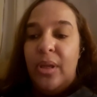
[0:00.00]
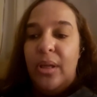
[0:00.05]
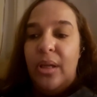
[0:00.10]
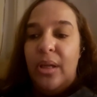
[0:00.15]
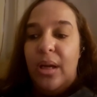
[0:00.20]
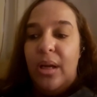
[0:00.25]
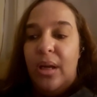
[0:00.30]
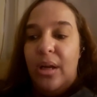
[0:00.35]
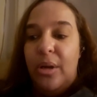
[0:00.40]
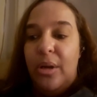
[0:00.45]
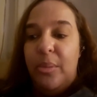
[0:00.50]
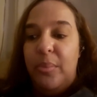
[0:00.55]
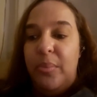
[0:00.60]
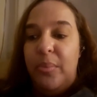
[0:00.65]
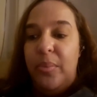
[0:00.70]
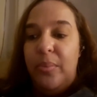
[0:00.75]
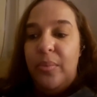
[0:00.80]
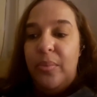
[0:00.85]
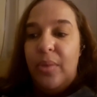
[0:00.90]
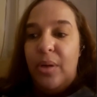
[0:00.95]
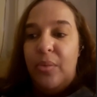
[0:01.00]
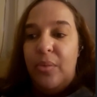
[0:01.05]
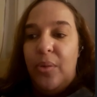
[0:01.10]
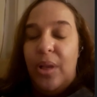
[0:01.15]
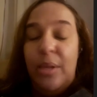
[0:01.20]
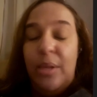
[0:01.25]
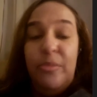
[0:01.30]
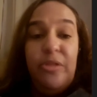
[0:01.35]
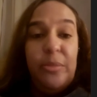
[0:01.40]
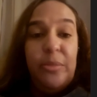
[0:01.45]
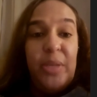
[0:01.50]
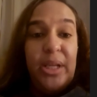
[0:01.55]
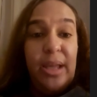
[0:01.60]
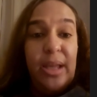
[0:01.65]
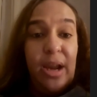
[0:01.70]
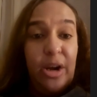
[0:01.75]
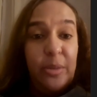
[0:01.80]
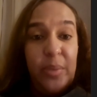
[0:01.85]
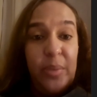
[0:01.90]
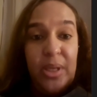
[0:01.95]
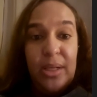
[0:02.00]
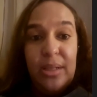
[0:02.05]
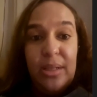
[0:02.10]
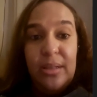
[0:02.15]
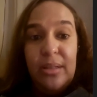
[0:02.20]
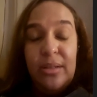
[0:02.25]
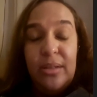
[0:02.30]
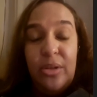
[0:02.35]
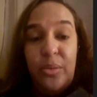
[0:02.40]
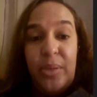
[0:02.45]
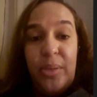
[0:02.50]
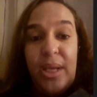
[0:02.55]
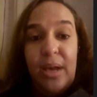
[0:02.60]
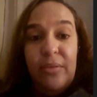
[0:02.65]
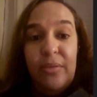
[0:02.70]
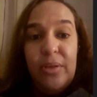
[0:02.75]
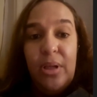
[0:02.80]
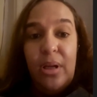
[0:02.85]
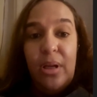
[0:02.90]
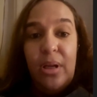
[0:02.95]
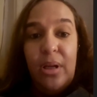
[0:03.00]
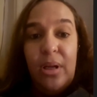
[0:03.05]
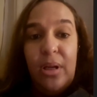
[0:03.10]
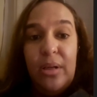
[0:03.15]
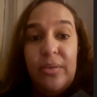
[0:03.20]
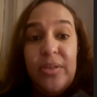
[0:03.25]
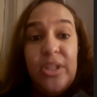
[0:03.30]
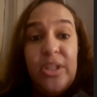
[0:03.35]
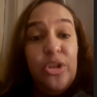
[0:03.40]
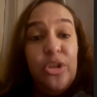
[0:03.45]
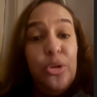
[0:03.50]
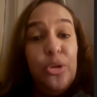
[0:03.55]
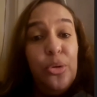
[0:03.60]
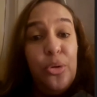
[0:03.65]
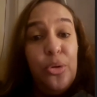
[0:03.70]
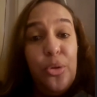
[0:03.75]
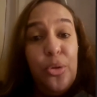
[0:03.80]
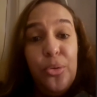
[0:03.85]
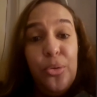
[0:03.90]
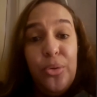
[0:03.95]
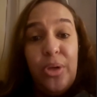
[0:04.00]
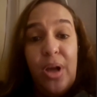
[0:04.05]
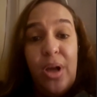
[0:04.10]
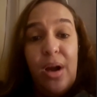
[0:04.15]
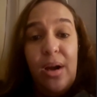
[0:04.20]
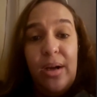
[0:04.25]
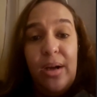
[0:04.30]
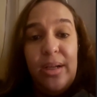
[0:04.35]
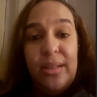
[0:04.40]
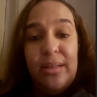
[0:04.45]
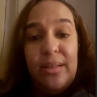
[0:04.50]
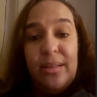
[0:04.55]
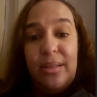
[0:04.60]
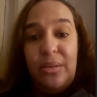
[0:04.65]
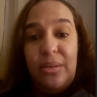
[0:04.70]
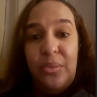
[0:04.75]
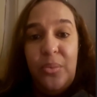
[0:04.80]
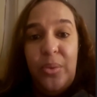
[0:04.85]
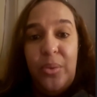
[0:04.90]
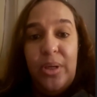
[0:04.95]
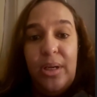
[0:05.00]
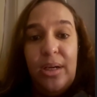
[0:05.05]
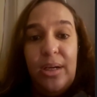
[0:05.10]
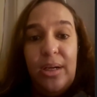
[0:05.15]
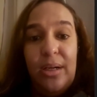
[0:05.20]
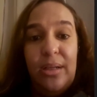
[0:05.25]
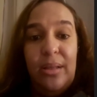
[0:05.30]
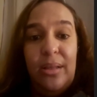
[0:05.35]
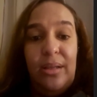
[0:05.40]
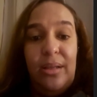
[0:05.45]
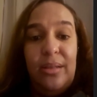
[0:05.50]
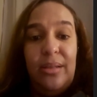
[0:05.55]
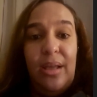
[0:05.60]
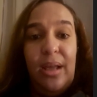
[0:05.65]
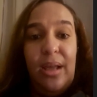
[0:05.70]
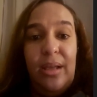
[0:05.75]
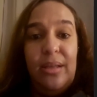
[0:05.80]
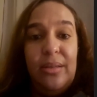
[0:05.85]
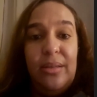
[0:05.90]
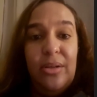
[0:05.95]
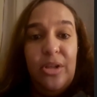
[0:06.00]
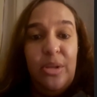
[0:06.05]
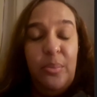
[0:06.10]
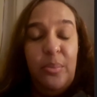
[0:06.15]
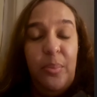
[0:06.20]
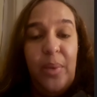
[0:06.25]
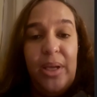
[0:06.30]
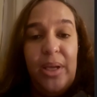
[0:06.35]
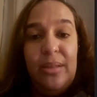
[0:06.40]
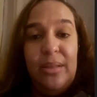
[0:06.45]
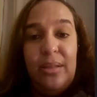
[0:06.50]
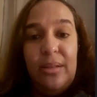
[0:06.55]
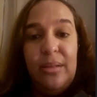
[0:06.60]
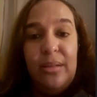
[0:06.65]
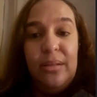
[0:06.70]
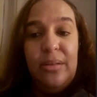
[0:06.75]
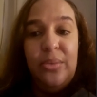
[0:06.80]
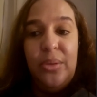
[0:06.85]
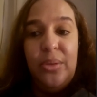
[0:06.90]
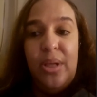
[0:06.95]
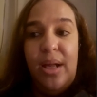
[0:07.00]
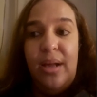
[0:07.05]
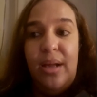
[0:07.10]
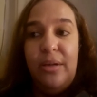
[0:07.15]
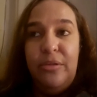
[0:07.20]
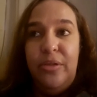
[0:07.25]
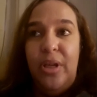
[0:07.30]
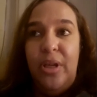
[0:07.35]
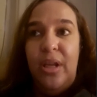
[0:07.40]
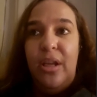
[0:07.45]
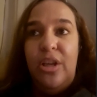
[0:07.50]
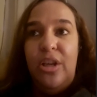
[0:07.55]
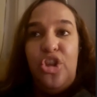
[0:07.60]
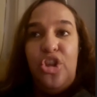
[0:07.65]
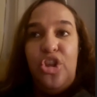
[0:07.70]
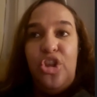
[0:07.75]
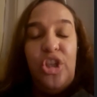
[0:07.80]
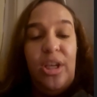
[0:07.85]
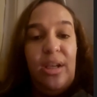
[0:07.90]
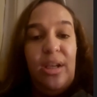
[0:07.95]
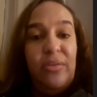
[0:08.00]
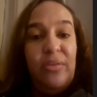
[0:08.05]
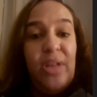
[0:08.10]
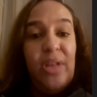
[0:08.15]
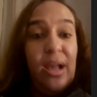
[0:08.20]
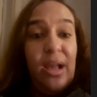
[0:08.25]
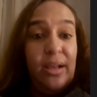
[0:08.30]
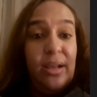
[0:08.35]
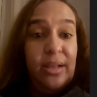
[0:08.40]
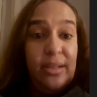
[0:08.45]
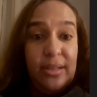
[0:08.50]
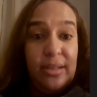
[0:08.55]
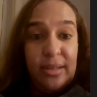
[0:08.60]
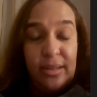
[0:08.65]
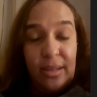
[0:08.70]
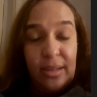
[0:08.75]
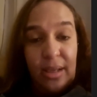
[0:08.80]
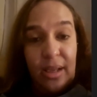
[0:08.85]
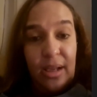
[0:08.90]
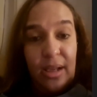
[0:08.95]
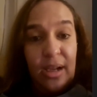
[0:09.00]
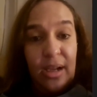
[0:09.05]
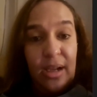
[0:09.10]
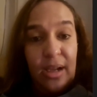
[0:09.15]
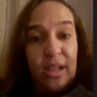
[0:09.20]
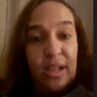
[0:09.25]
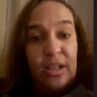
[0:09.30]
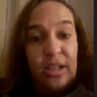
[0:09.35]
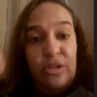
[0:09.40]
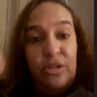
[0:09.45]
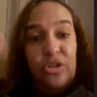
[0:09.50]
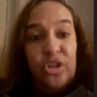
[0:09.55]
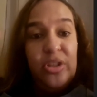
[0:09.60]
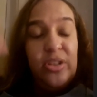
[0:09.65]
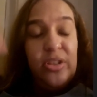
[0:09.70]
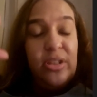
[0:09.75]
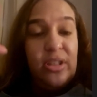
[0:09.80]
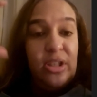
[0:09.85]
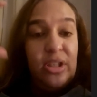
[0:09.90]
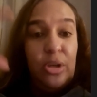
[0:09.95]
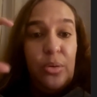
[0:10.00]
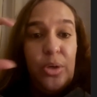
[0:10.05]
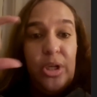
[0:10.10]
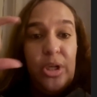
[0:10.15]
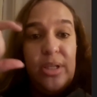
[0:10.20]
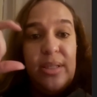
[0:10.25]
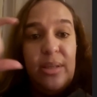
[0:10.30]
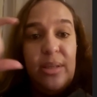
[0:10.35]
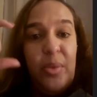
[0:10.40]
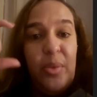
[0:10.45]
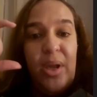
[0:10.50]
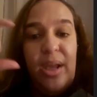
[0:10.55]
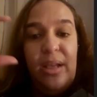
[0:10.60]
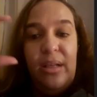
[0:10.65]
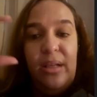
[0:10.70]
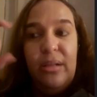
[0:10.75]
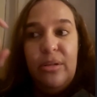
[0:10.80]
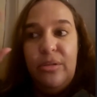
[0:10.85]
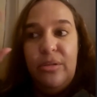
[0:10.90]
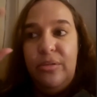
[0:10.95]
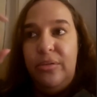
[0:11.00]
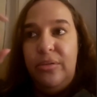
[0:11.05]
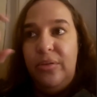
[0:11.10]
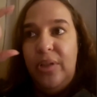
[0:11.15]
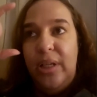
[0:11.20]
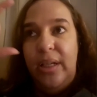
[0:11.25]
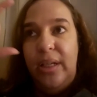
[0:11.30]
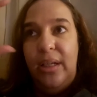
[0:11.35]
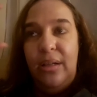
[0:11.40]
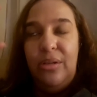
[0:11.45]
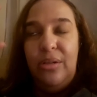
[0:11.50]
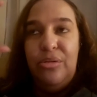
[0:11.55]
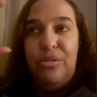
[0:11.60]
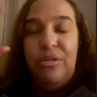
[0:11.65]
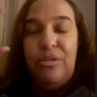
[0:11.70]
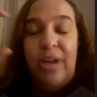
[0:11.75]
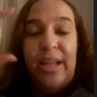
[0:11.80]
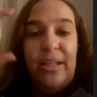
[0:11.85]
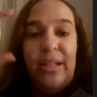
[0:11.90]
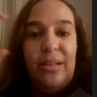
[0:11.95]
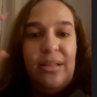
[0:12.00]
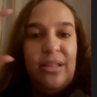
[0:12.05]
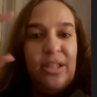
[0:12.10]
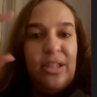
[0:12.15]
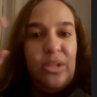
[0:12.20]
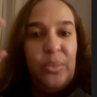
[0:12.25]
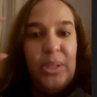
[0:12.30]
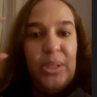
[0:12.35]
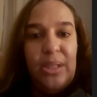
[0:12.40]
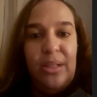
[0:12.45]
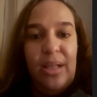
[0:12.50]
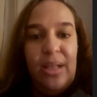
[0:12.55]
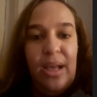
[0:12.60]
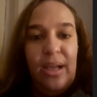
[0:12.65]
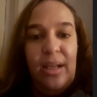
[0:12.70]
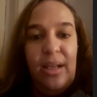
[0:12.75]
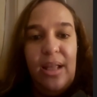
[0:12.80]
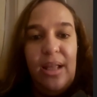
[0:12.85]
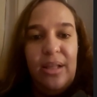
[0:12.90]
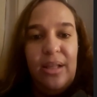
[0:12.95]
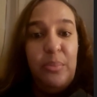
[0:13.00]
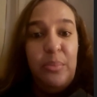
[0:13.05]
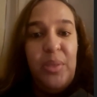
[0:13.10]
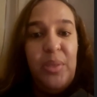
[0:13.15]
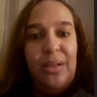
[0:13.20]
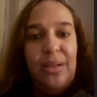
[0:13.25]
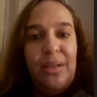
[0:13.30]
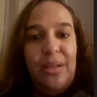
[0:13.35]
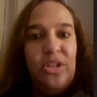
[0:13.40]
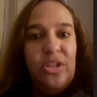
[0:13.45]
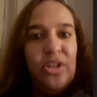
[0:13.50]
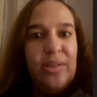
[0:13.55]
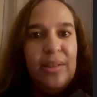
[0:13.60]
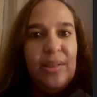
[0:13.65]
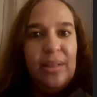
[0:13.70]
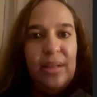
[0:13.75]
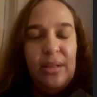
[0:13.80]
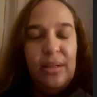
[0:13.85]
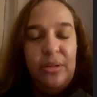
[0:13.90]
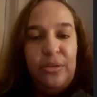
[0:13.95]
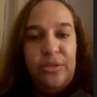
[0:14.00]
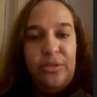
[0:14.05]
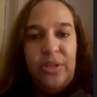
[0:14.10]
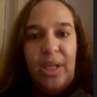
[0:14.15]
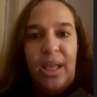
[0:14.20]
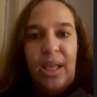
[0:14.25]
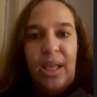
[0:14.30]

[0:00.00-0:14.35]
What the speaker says: I'm from the Caribbean, so we have a lot of snow cone carts where these guys on bicycles will have shaved ice. Yes. And you just squirt some kind of like red sweet dye that the bees just love.